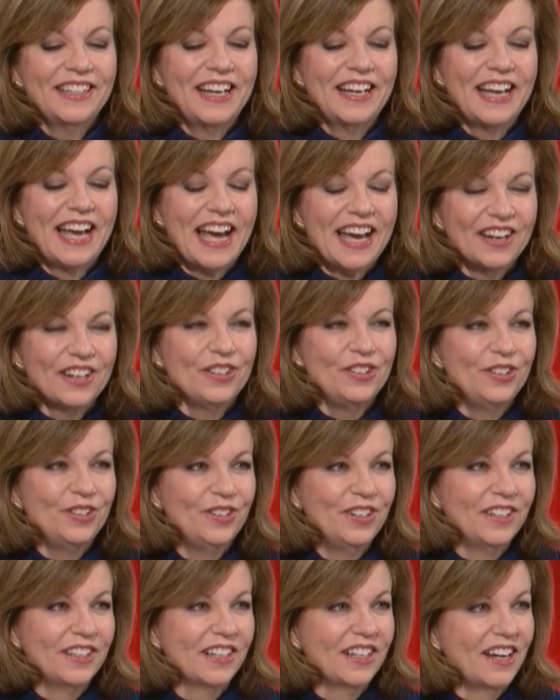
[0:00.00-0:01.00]
attitude
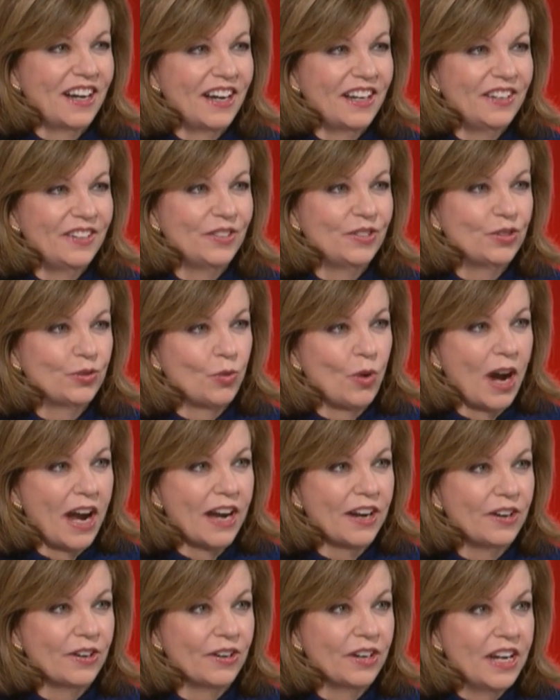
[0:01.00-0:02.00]
and the kind of
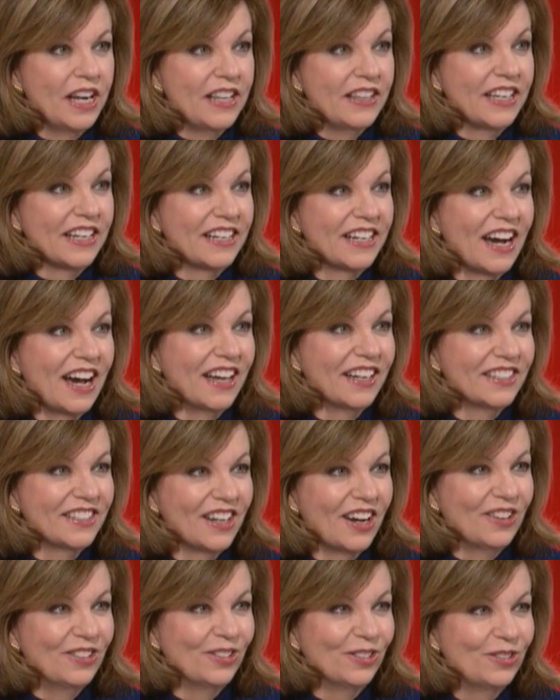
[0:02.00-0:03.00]
swagger that got
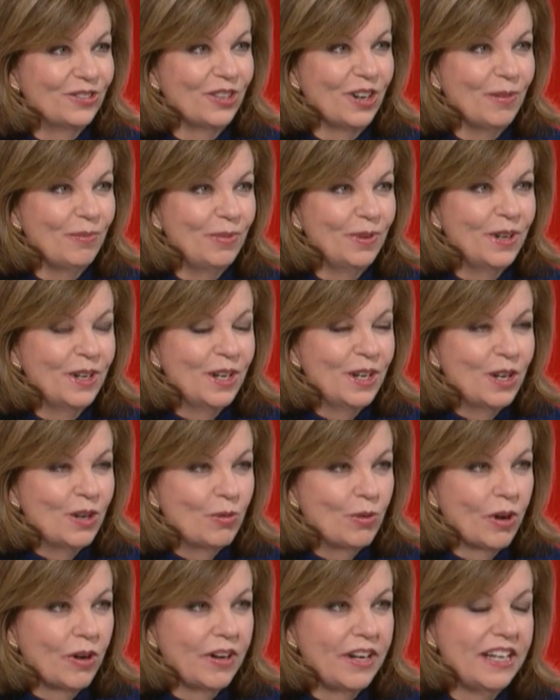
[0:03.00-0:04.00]
Donald Trump
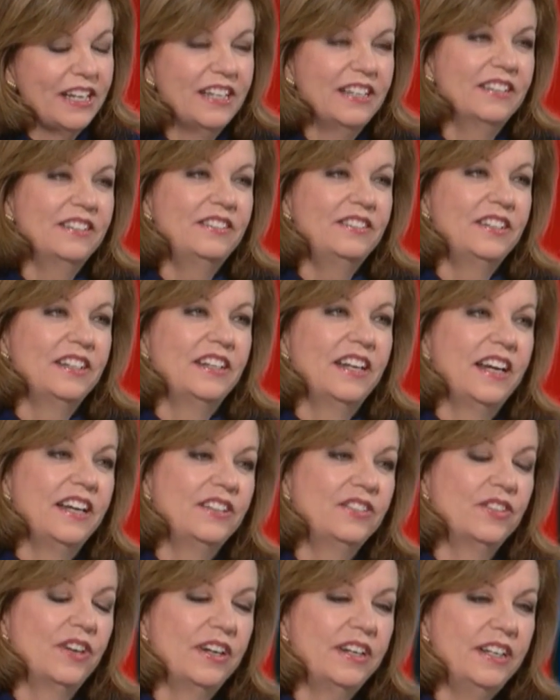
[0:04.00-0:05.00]
where he is today.
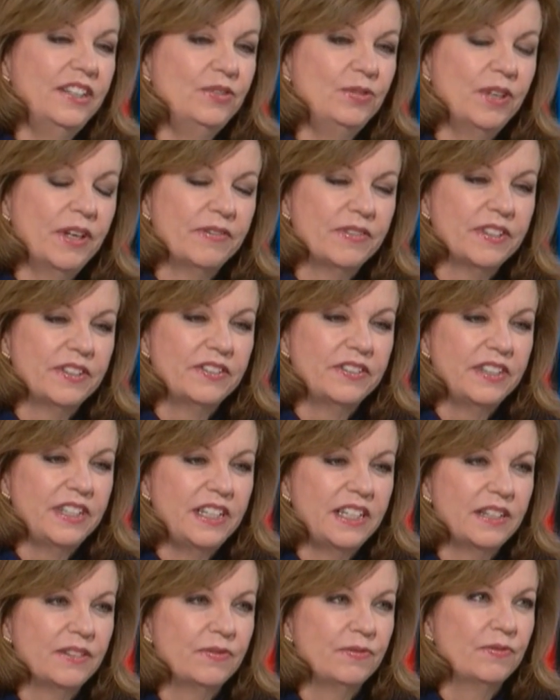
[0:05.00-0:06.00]
So I guess we'll have to
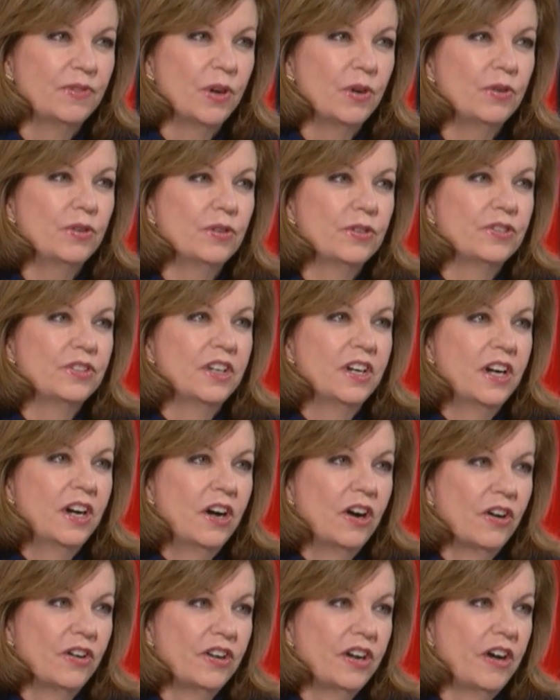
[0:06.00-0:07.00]
see if voters
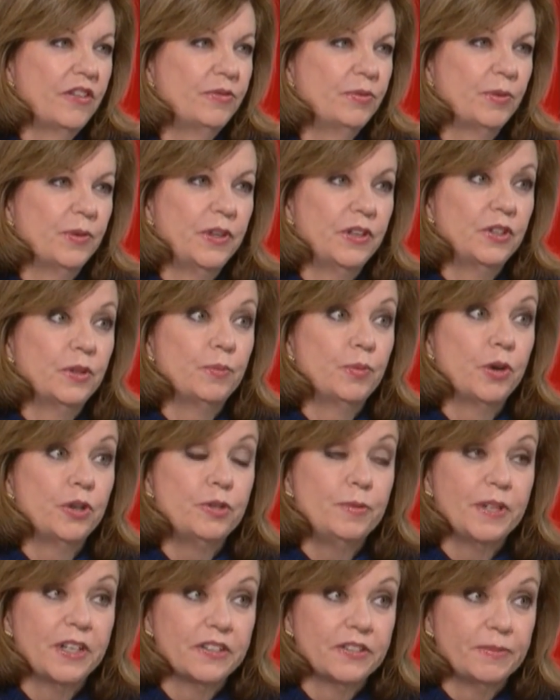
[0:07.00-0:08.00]
are comfortable with this
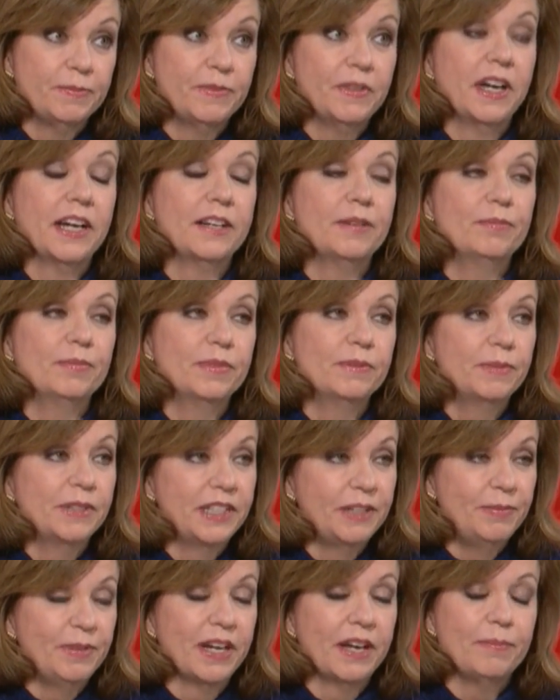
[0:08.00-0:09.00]
approach, because I think
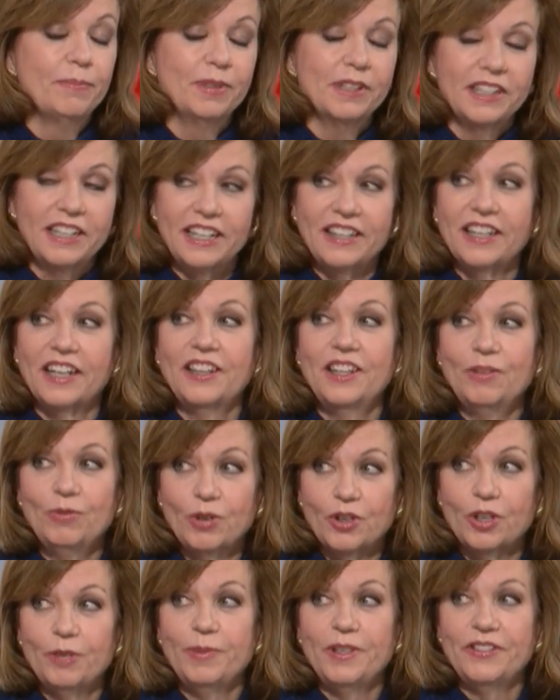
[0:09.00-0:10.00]
we're
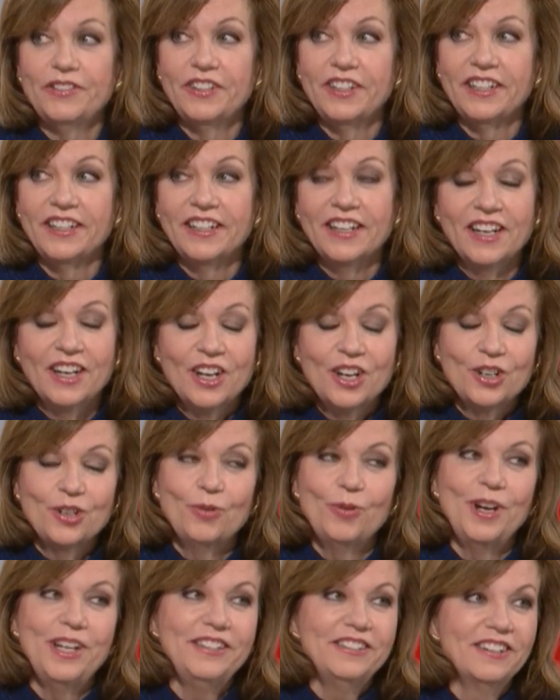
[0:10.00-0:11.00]
going to be seeing
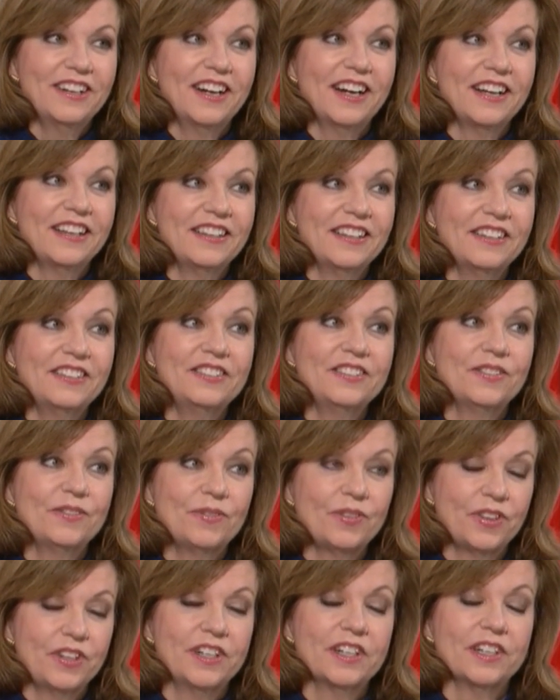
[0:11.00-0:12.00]
tweets like this
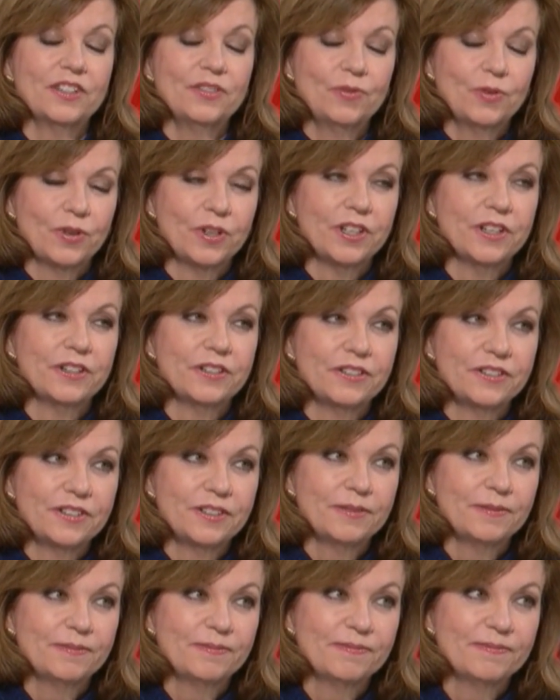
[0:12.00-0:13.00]
for the next 4 years.